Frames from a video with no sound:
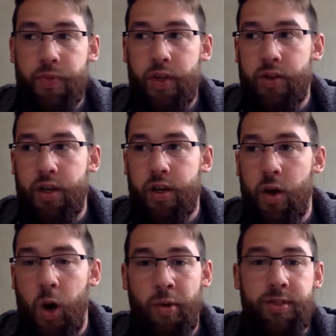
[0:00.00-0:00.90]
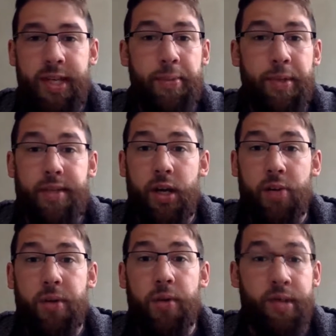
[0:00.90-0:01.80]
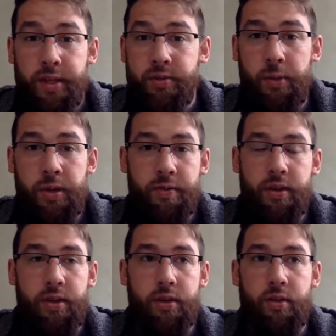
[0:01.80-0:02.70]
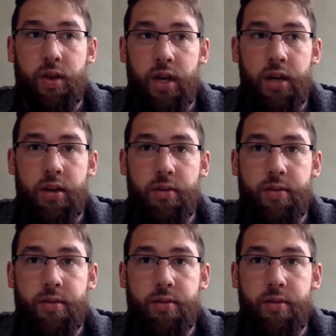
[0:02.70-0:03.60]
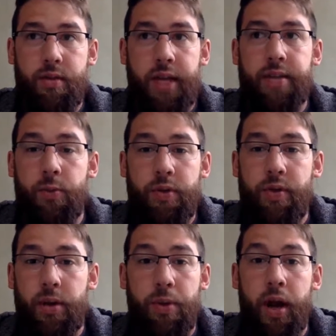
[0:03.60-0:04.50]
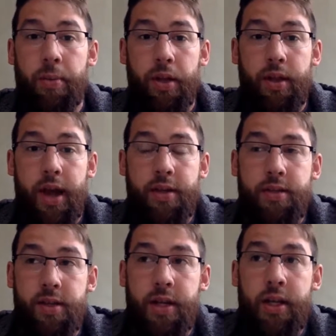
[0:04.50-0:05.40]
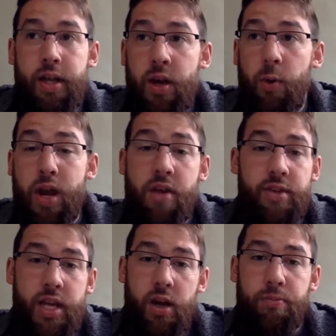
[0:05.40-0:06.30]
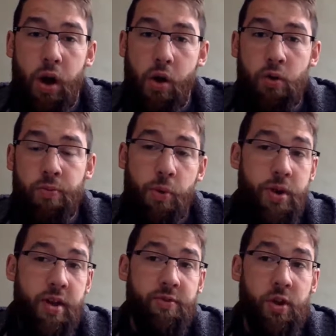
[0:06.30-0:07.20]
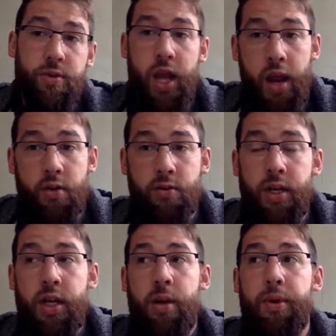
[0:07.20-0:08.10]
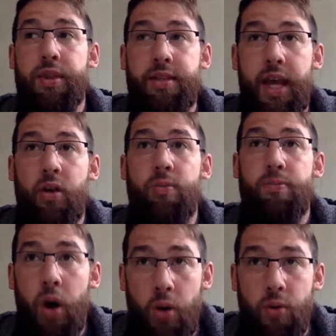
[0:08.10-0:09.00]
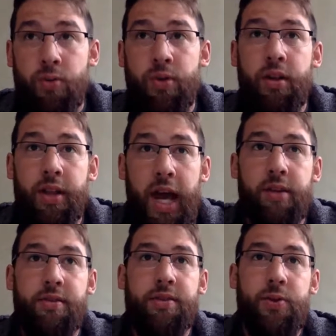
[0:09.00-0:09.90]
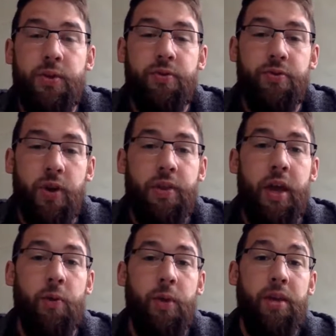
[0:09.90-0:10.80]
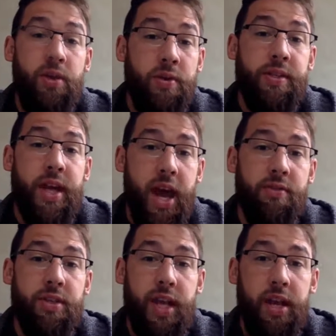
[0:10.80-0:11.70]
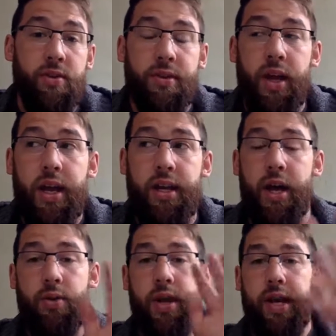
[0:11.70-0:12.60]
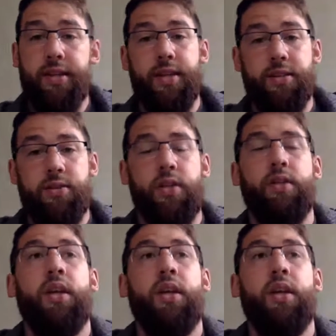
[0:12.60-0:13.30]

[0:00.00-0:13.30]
the Homo sapien tailbone is one of the things that we've already brought up in class, right? We have a tailbone, but we have no tail. But the tailbone allows us to infer that we used to have a tail in our ancestry.